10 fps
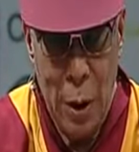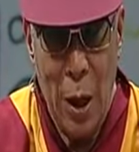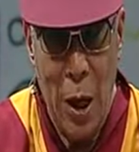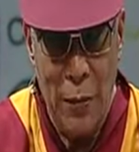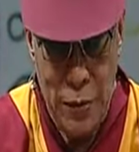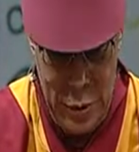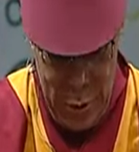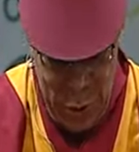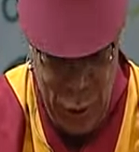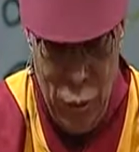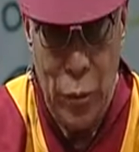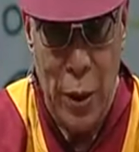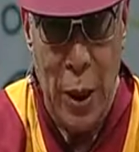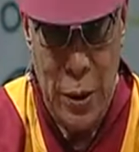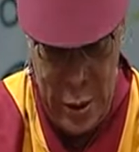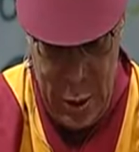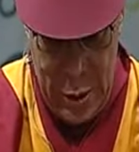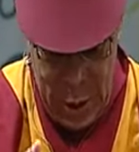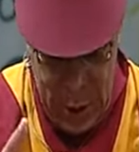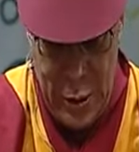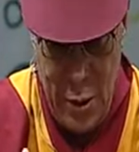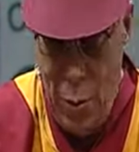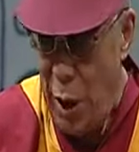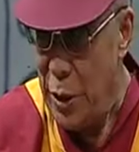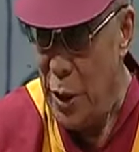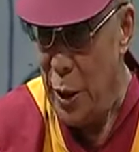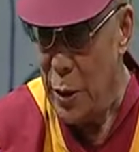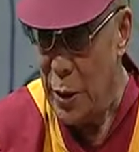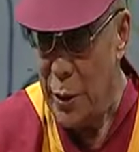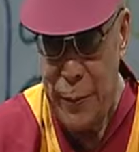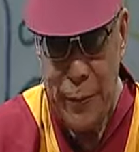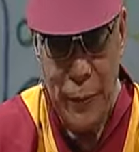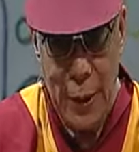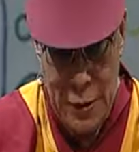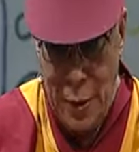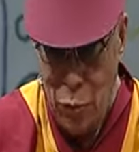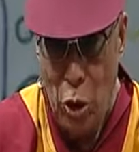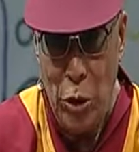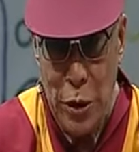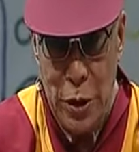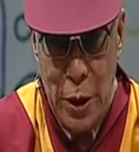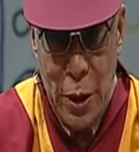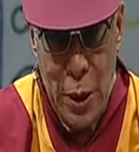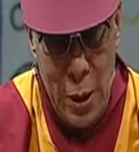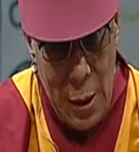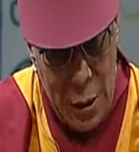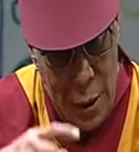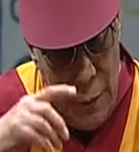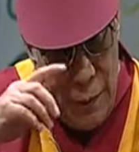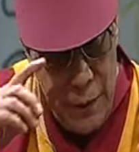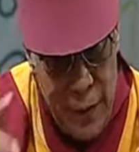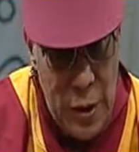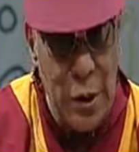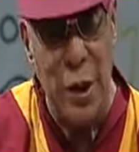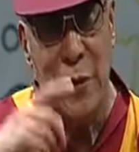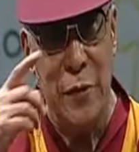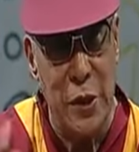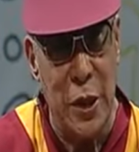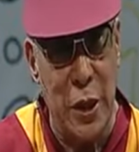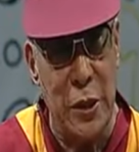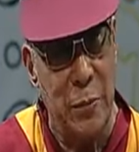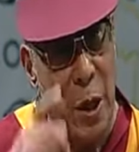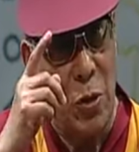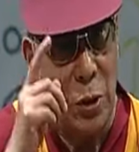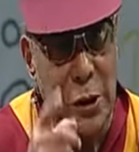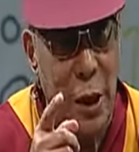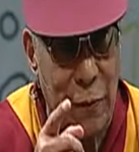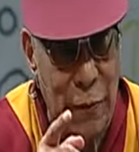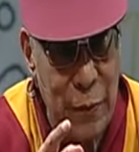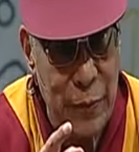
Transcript: after you, you get this, some ideas, some knowledge, then further investigation by yourself.